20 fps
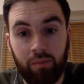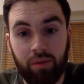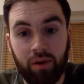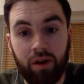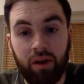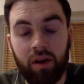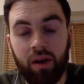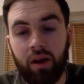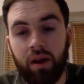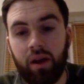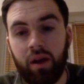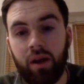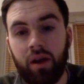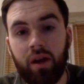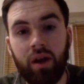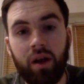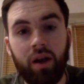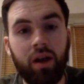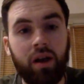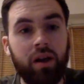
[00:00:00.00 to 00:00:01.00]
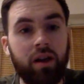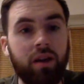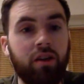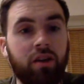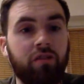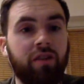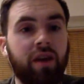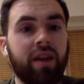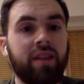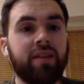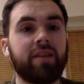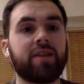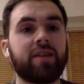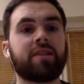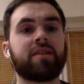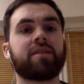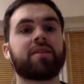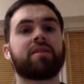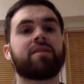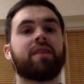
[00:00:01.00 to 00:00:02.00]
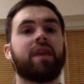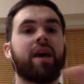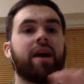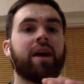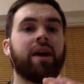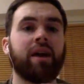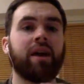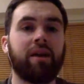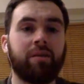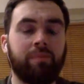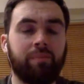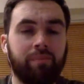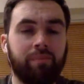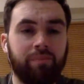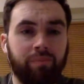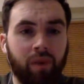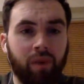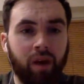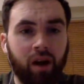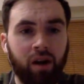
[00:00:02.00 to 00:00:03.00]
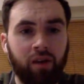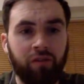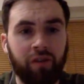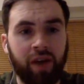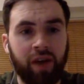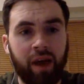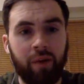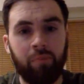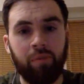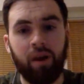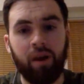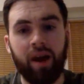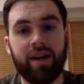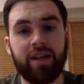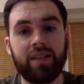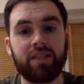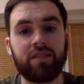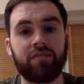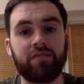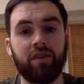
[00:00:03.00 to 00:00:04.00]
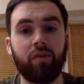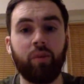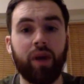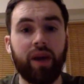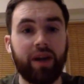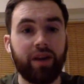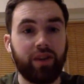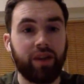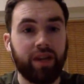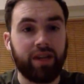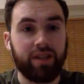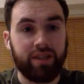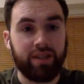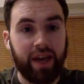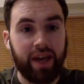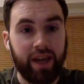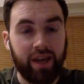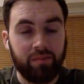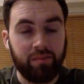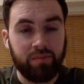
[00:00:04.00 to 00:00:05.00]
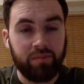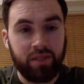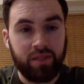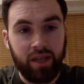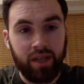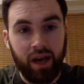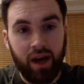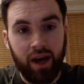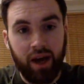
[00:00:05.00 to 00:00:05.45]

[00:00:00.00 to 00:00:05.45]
But Juventus, they often get praised for winning these games.